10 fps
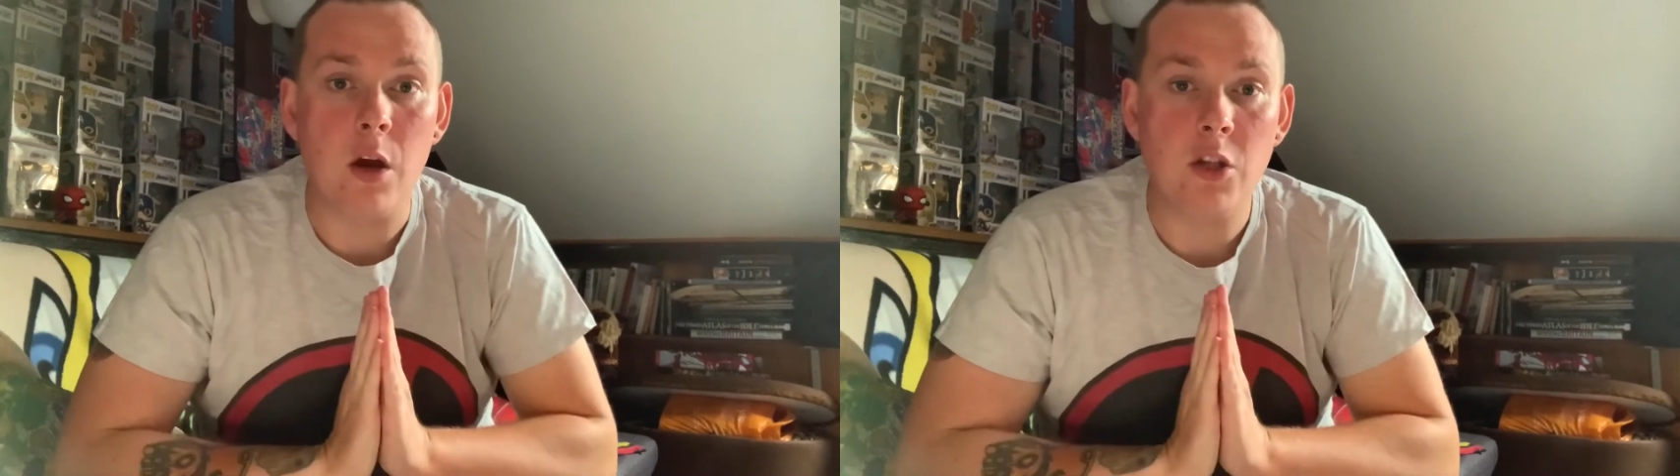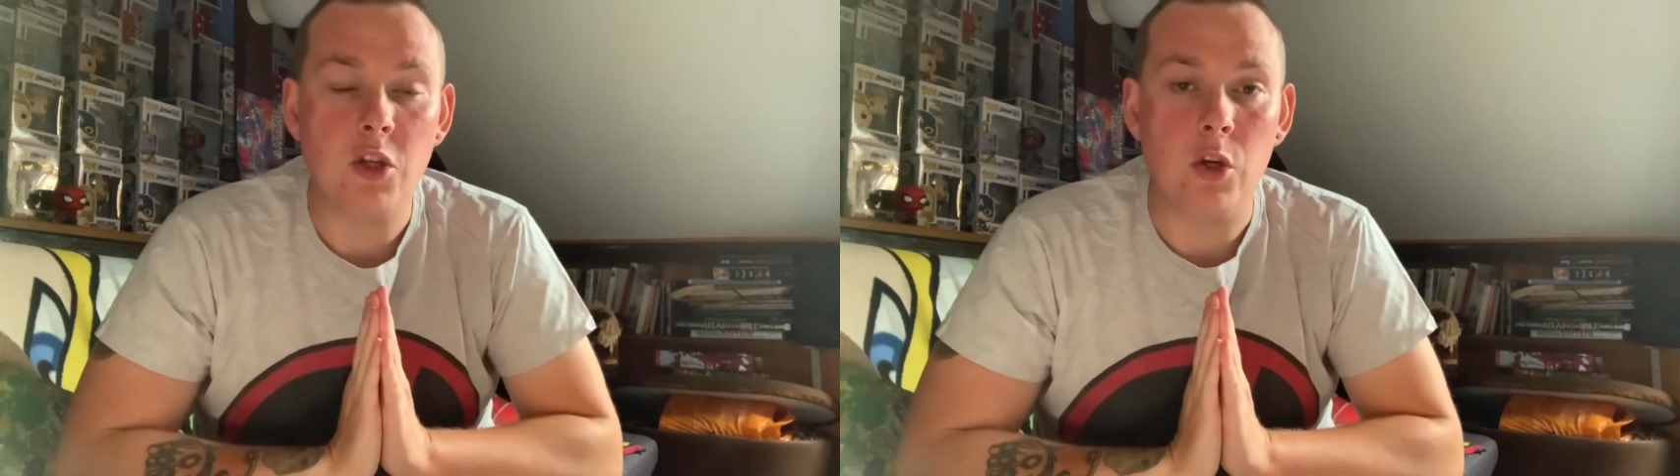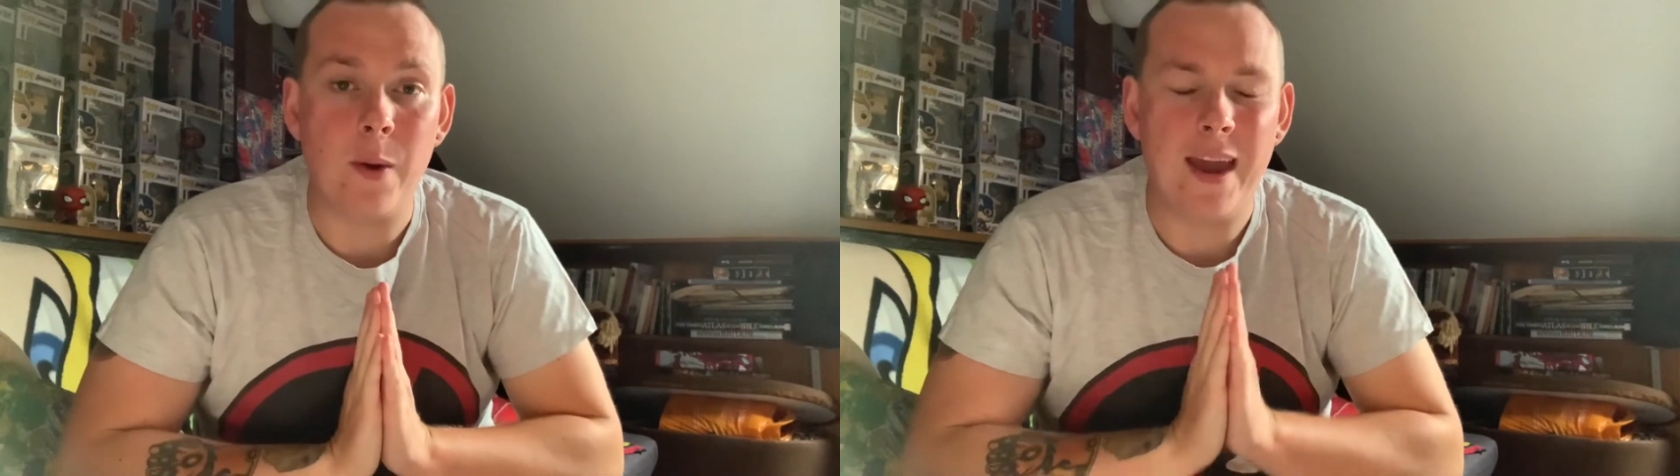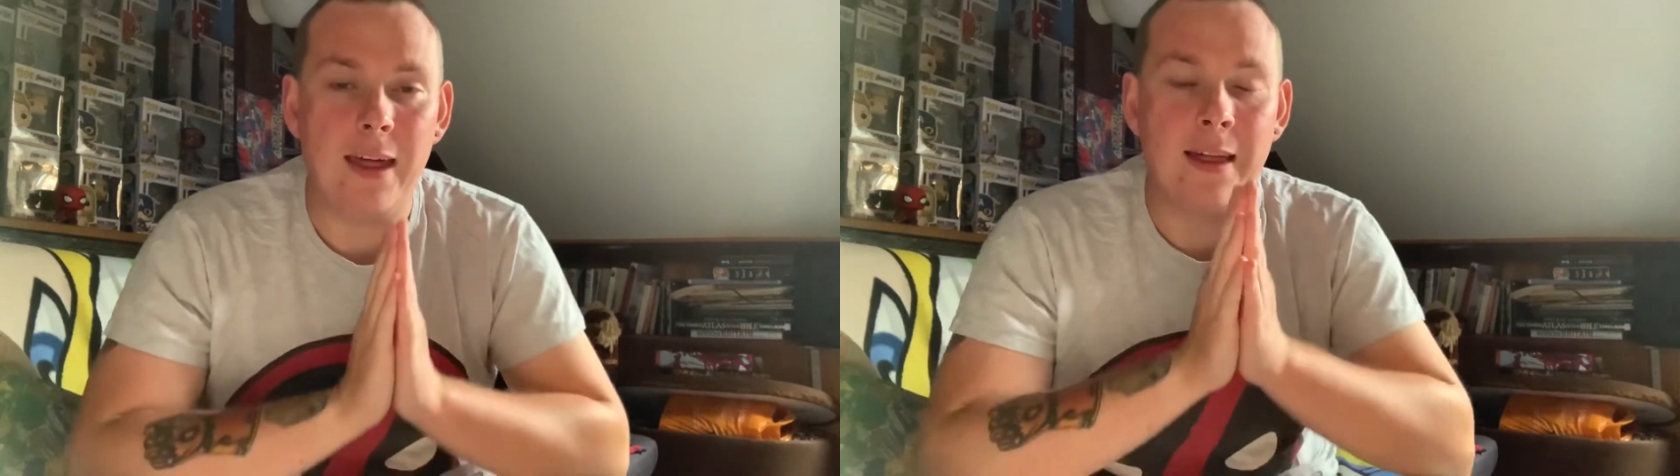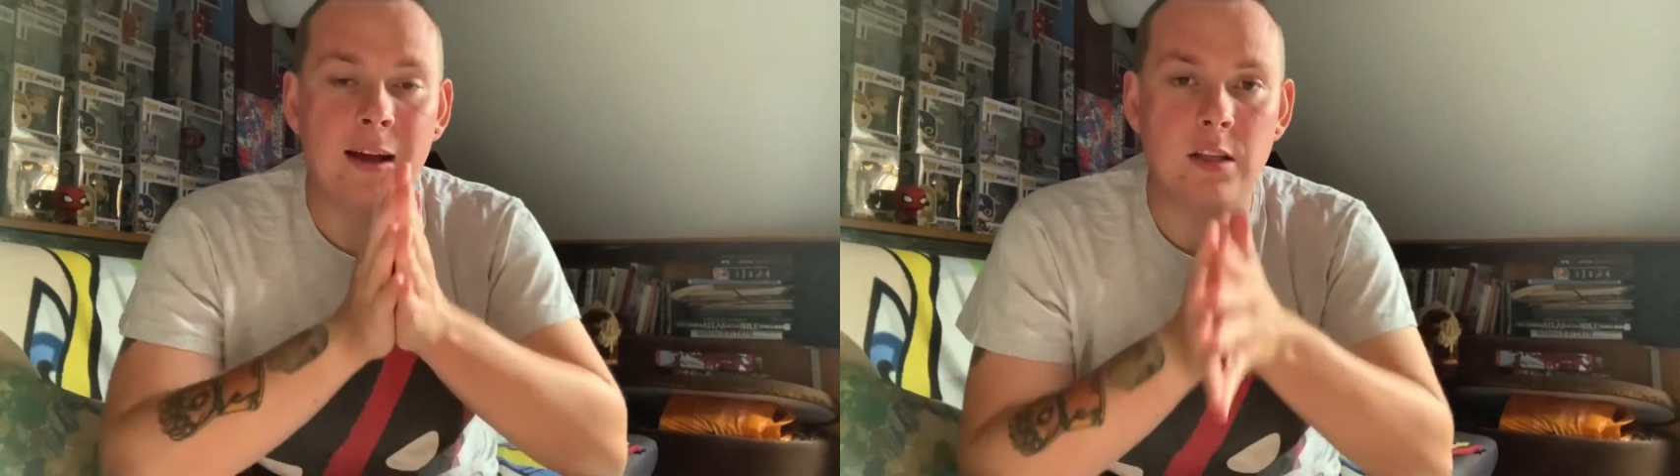to hit
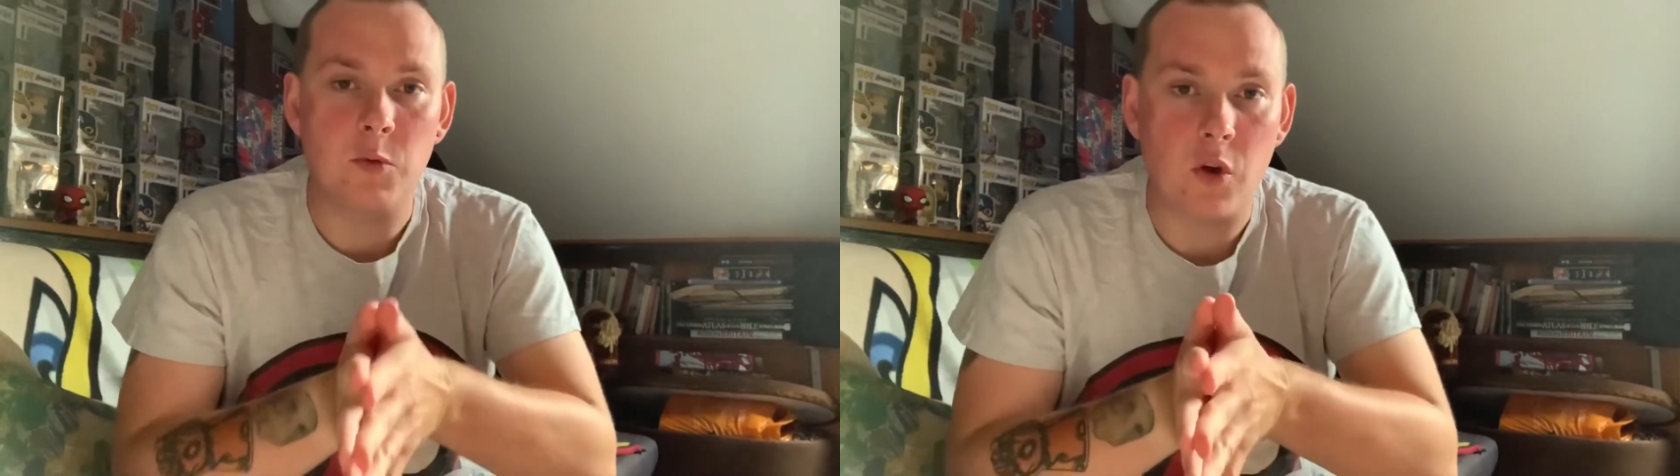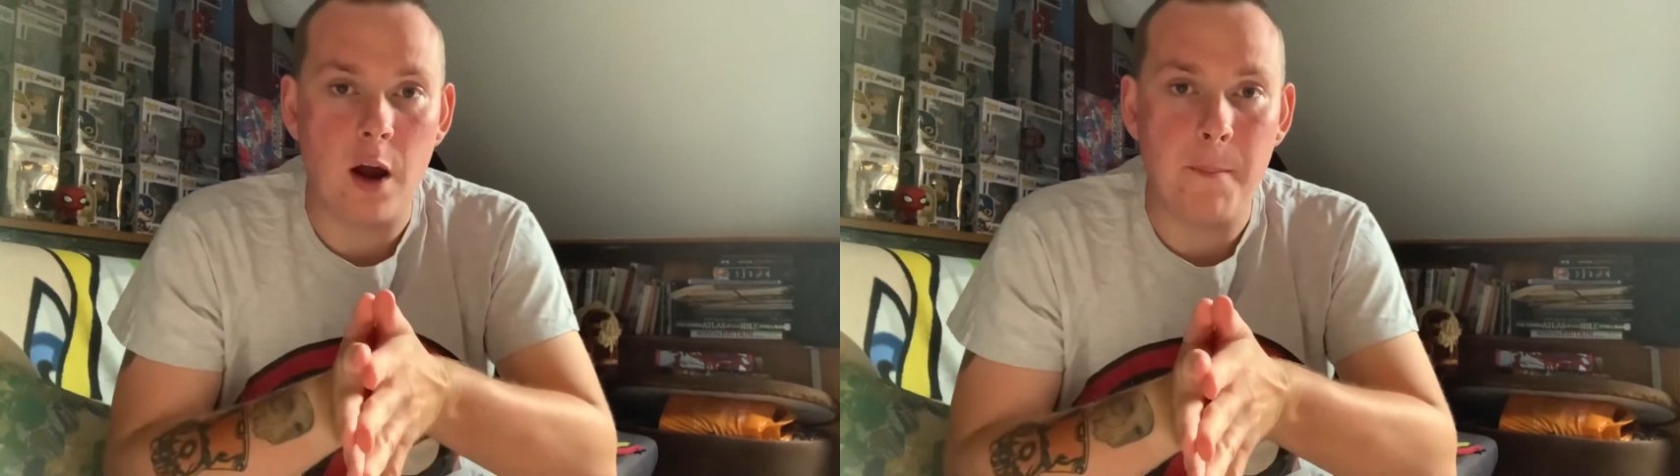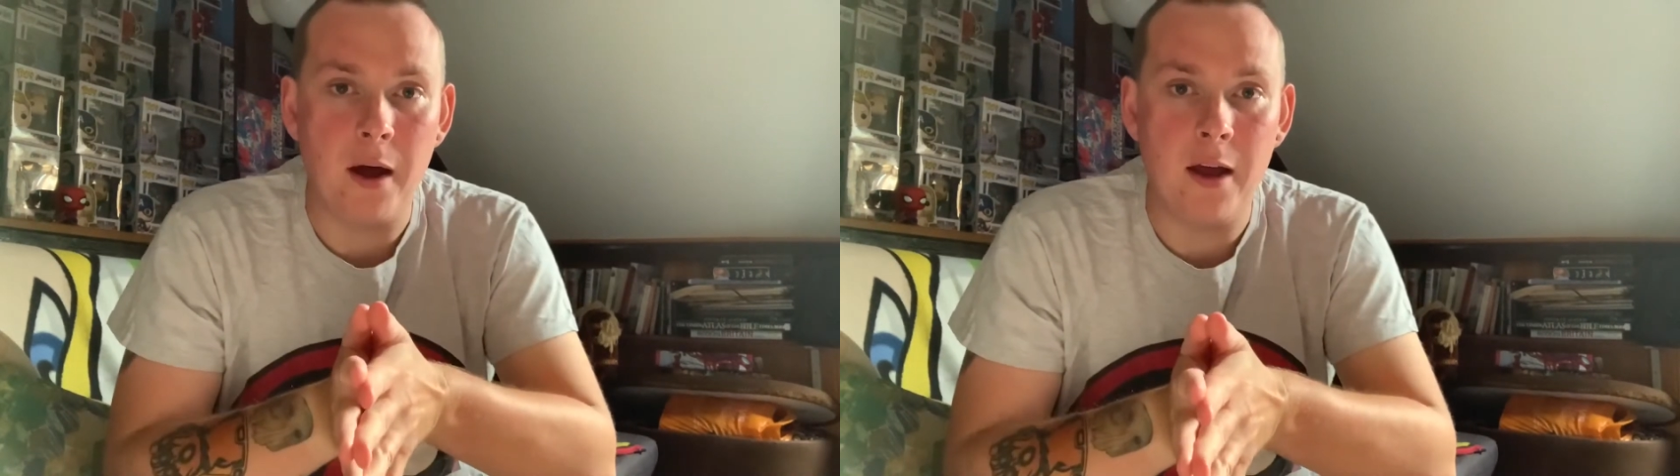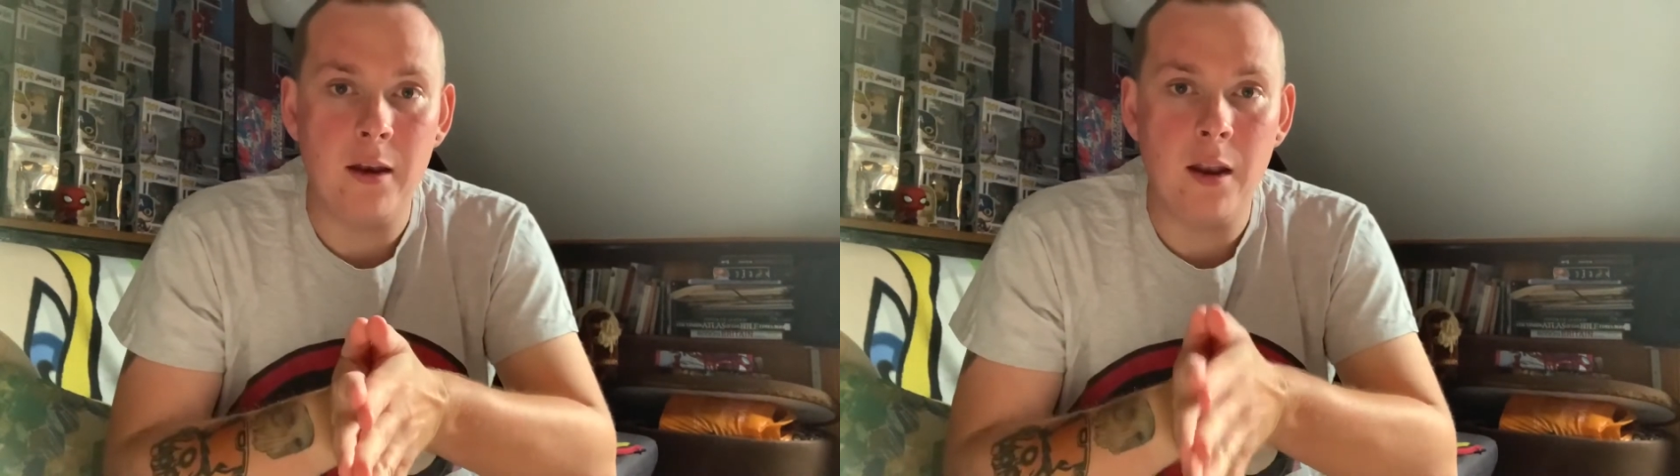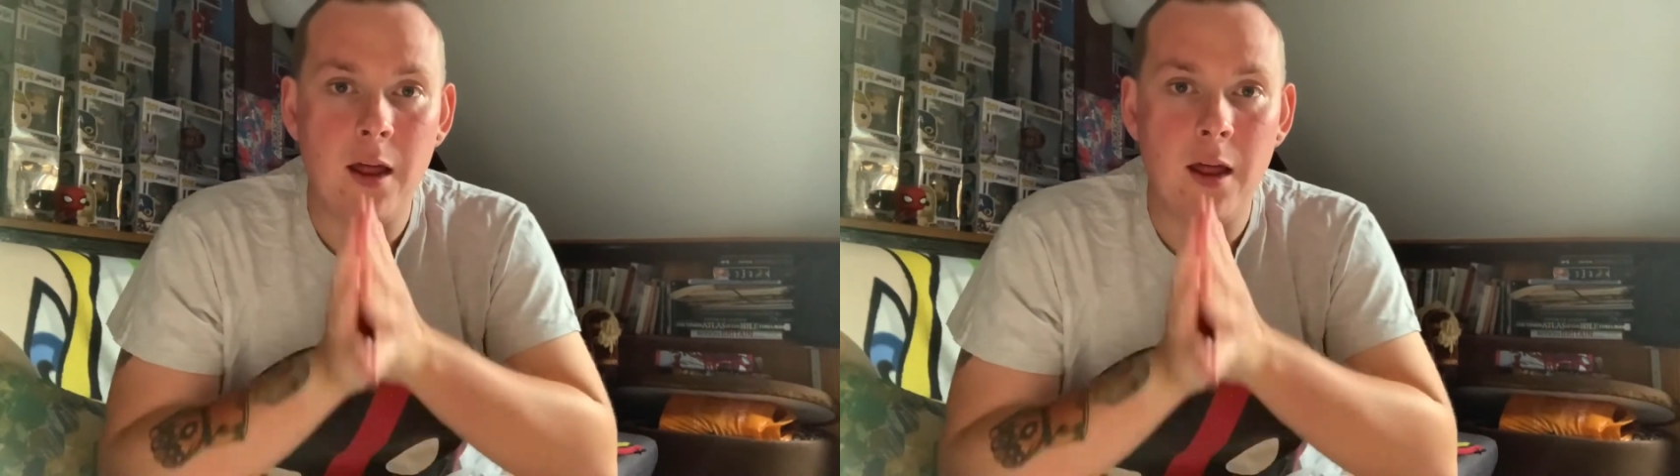that subscribe button.